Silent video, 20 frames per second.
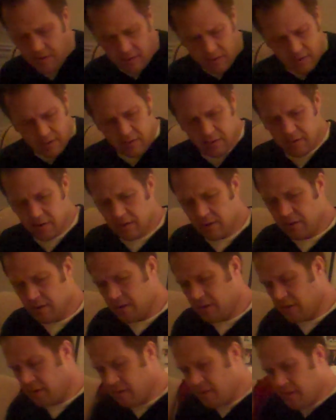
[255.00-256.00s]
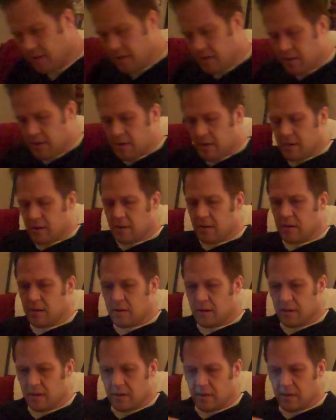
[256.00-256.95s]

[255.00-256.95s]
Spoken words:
Nobody speaks.